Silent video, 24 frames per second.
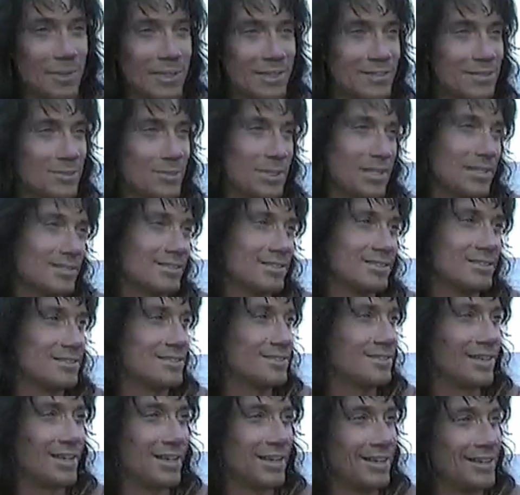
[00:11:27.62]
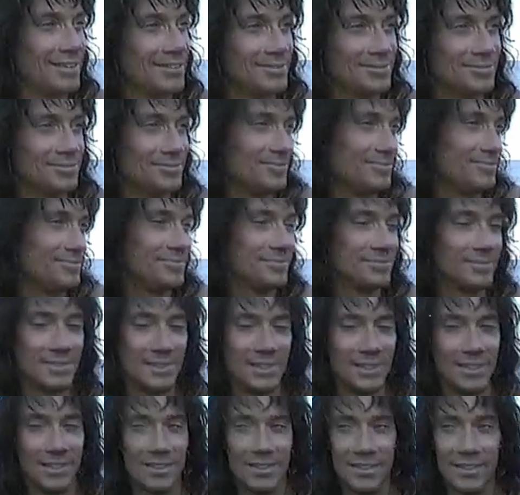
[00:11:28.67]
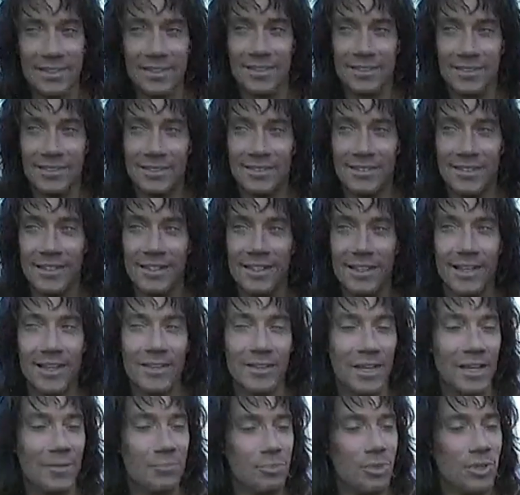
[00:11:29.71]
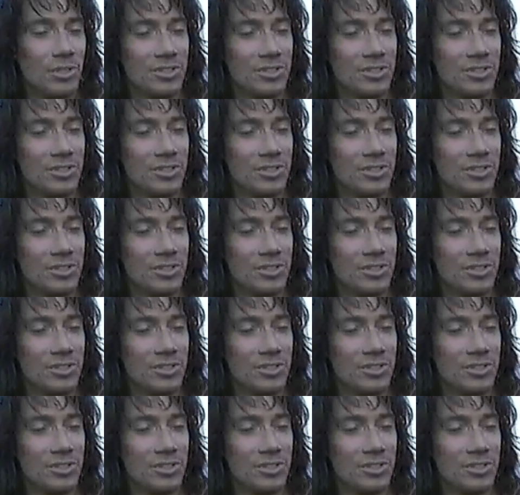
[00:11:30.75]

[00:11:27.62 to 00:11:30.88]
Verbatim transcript: want to take him out. There's this other element in the background of